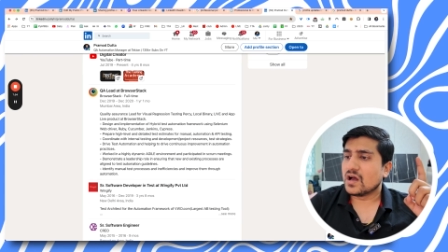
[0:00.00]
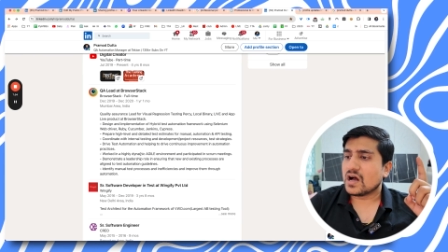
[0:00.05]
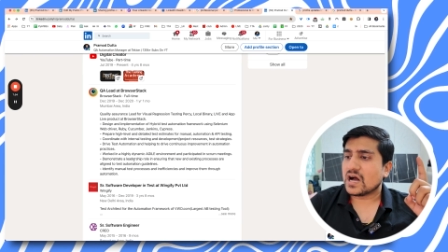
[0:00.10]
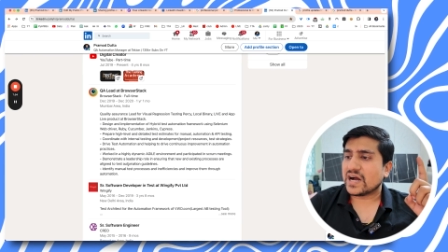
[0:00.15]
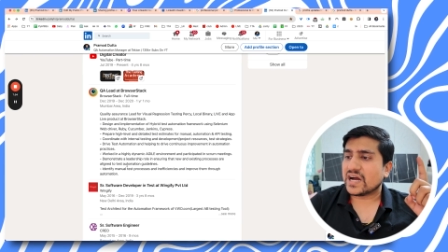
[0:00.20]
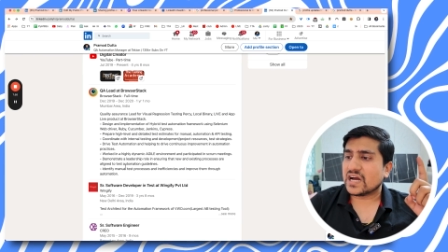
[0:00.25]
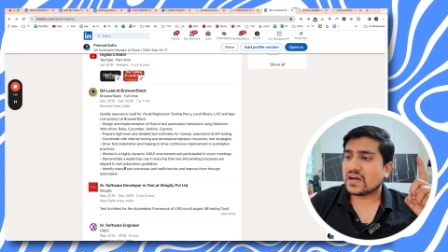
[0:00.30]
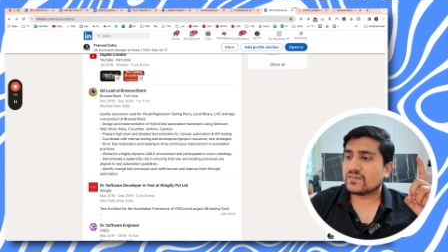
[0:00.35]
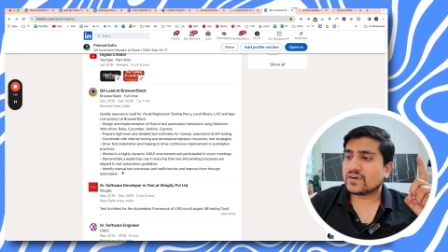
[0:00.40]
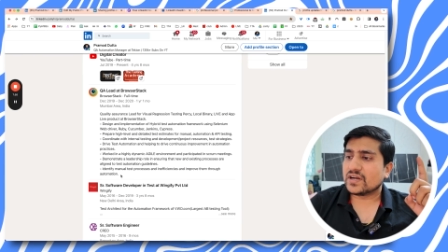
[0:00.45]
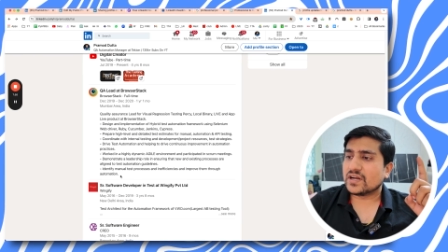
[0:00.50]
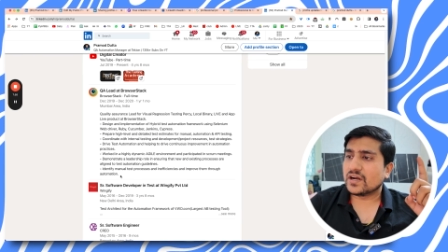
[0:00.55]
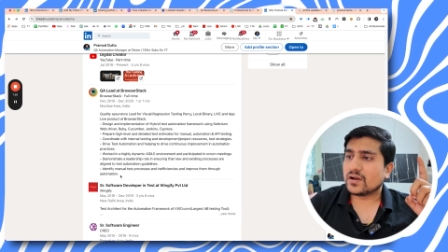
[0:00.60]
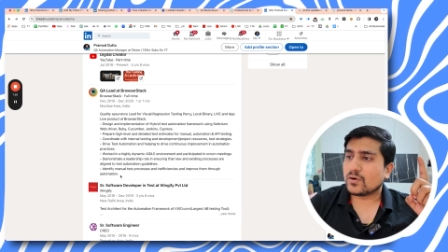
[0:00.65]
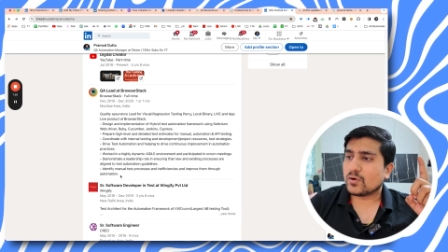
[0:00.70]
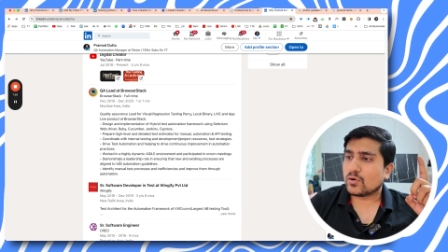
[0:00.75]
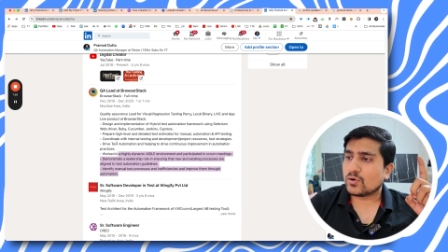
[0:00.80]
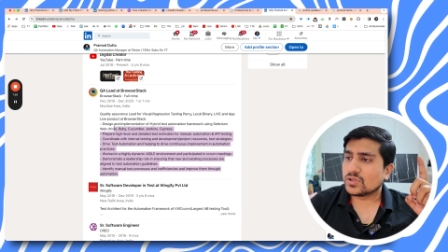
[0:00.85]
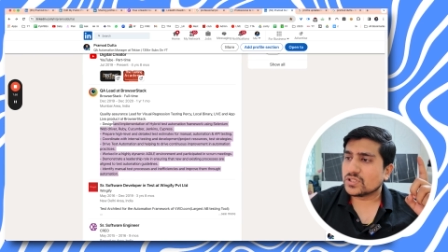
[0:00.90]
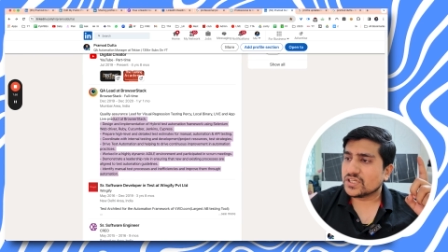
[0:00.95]
I have added
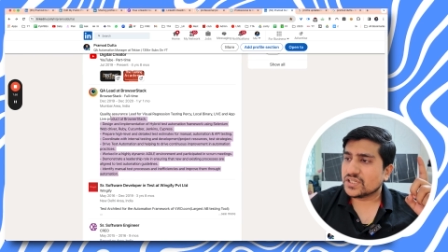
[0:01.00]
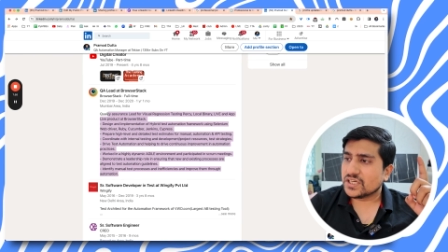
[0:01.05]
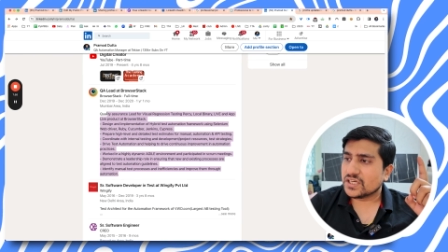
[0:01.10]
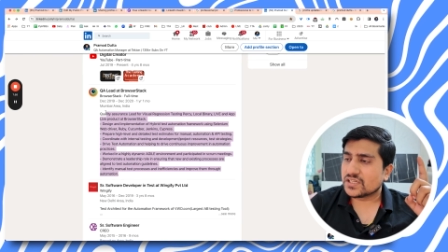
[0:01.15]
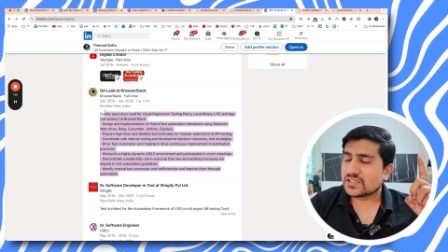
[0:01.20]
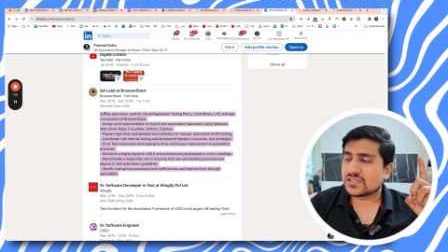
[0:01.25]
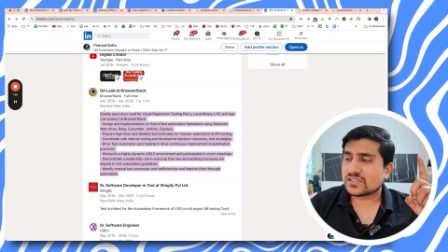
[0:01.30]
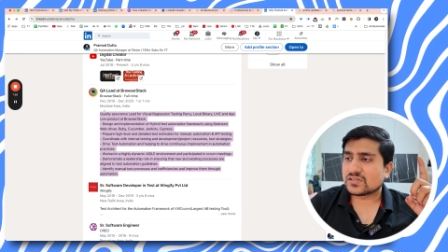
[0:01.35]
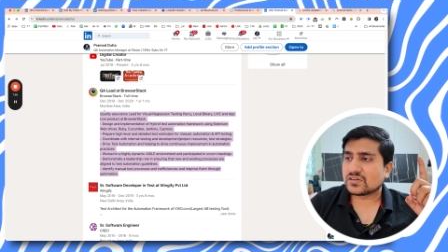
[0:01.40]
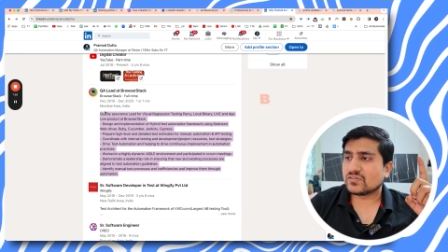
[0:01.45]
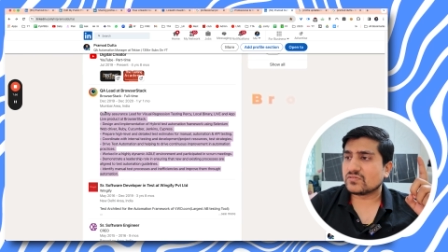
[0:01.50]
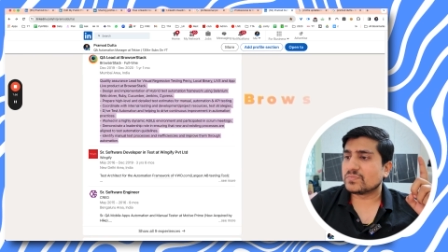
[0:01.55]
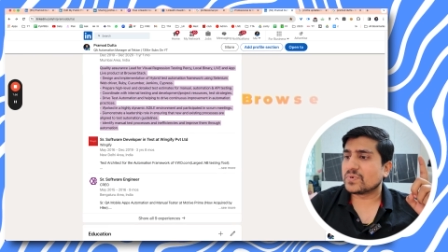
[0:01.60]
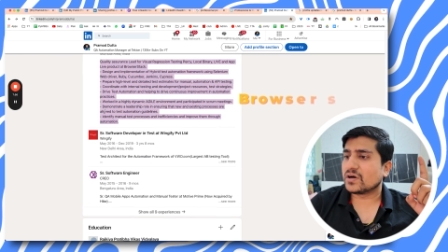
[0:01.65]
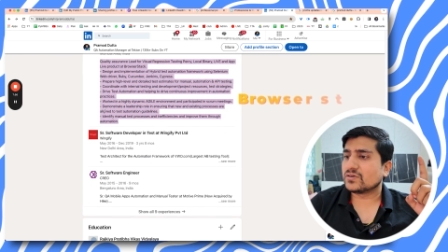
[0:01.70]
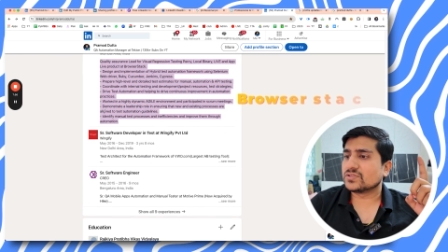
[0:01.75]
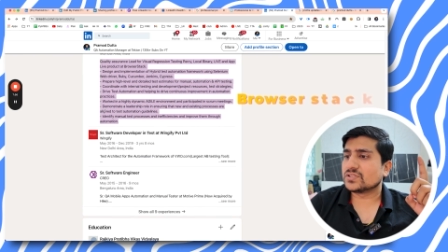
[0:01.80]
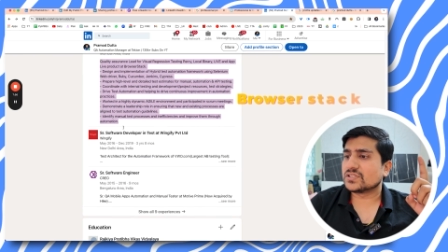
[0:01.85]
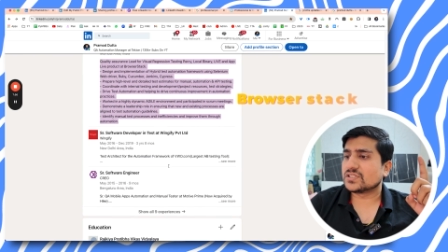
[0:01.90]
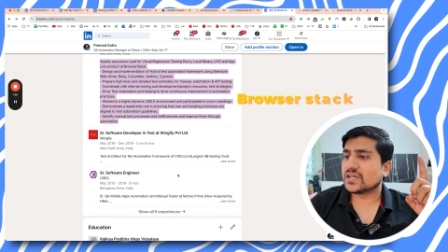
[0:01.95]
all the details of
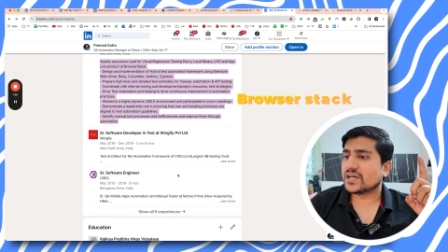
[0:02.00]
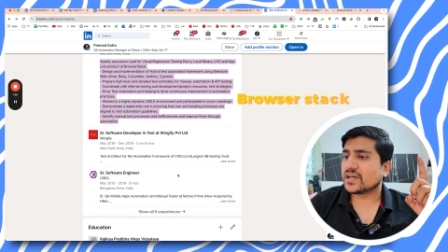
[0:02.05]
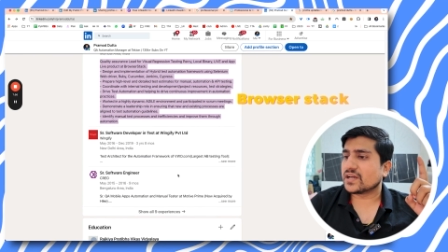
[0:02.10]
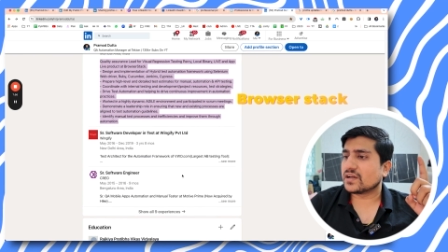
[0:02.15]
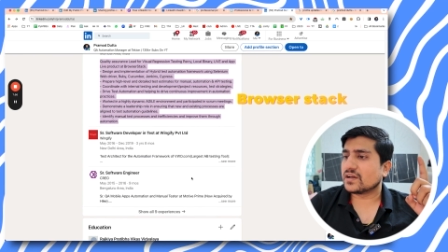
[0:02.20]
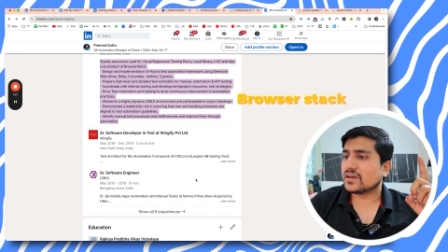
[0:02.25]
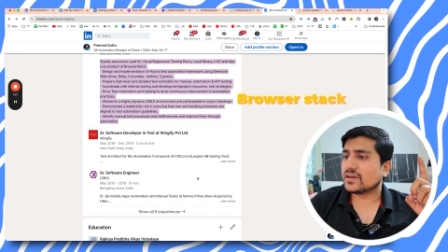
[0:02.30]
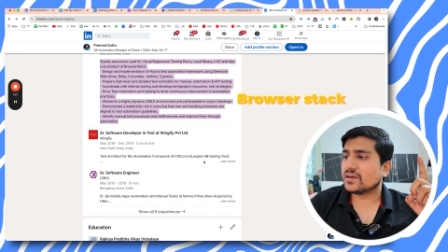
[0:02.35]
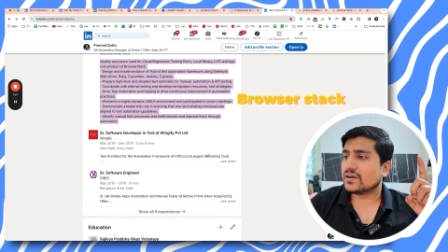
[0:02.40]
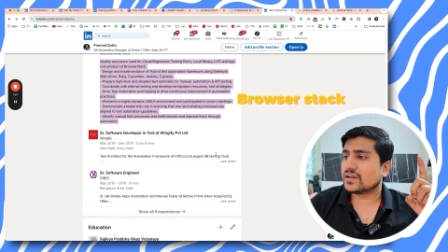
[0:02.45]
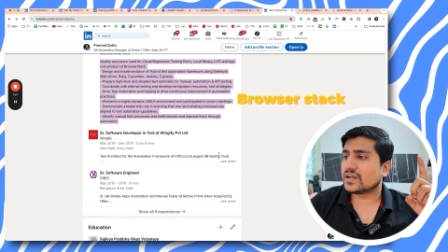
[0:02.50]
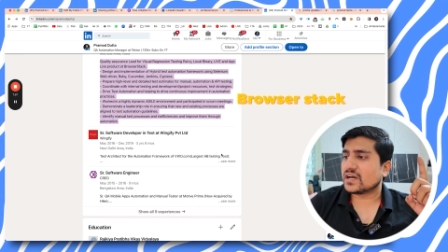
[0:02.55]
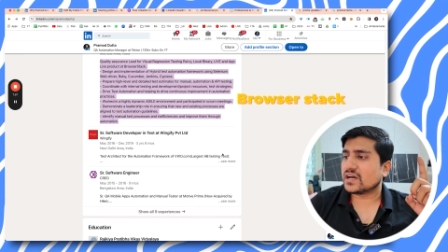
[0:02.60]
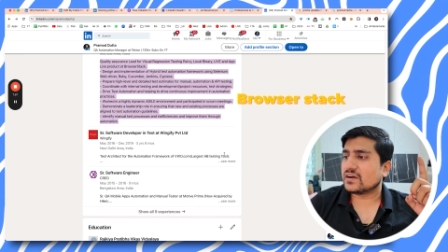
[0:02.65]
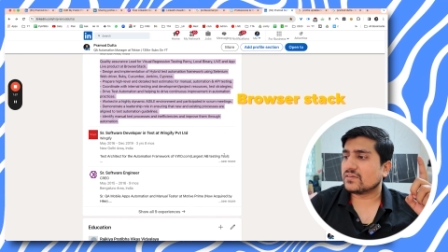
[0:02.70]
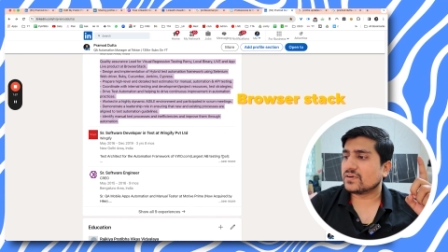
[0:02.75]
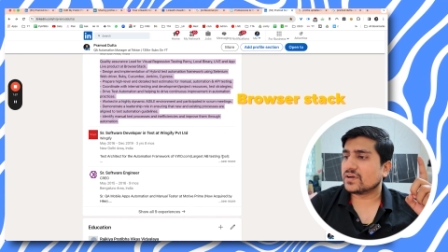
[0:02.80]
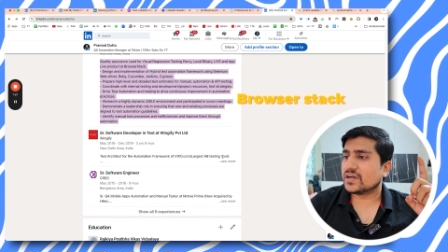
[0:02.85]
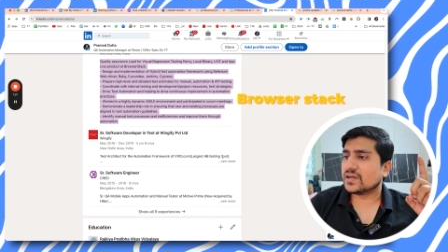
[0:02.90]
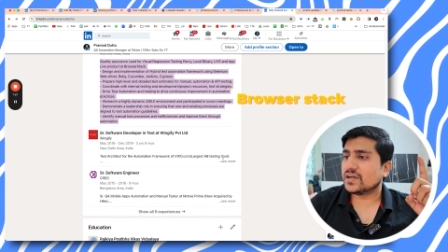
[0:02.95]
Browser Stack. Here I
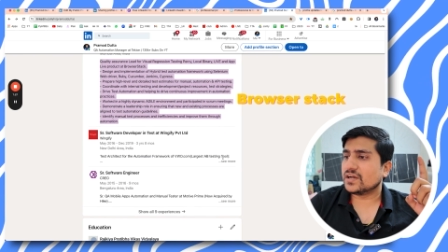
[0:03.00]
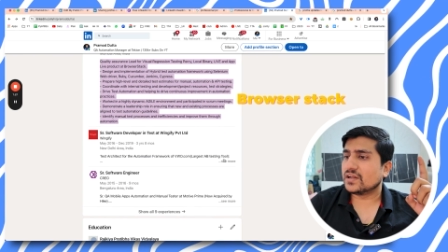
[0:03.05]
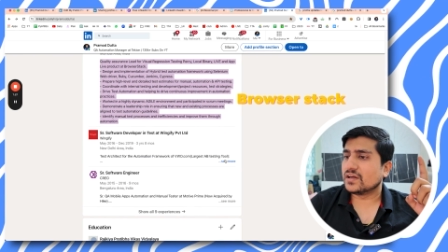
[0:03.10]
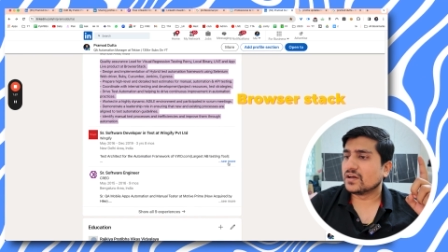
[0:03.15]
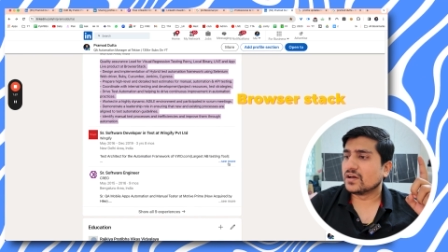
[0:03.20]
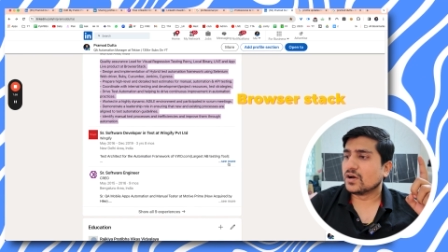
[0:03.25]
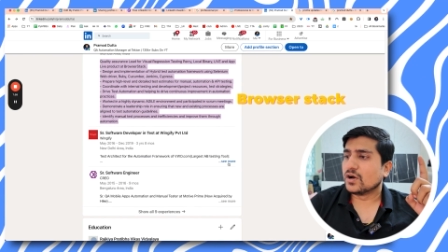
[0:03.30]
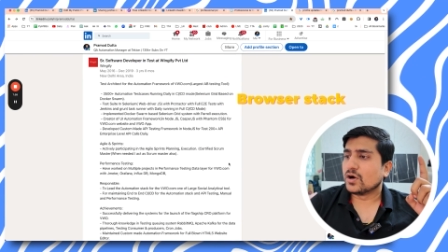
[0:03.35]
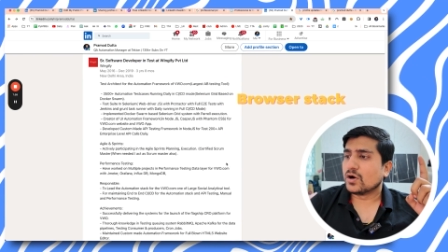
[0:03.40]
have added